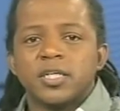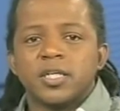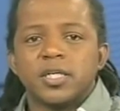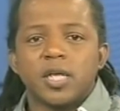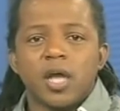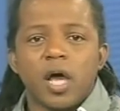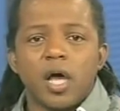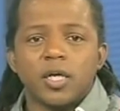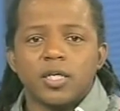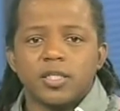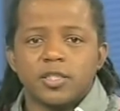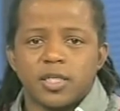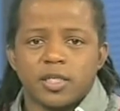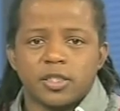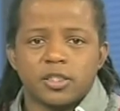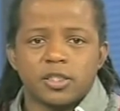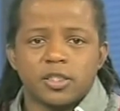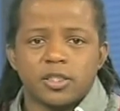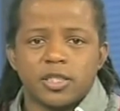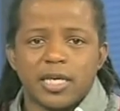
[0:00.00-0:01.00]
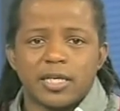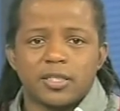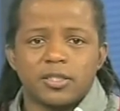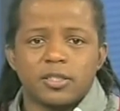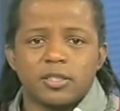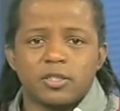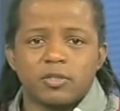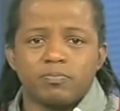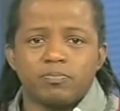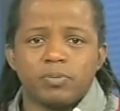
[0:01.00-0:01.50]
and architecture takes
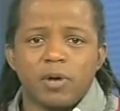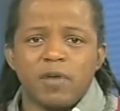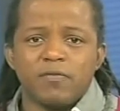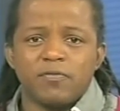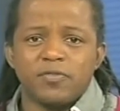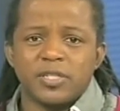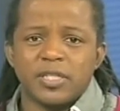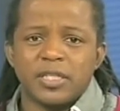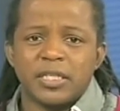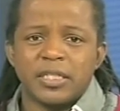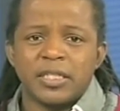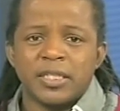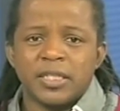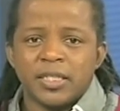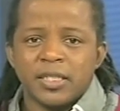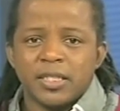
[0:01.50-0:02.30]
us to Braamfontein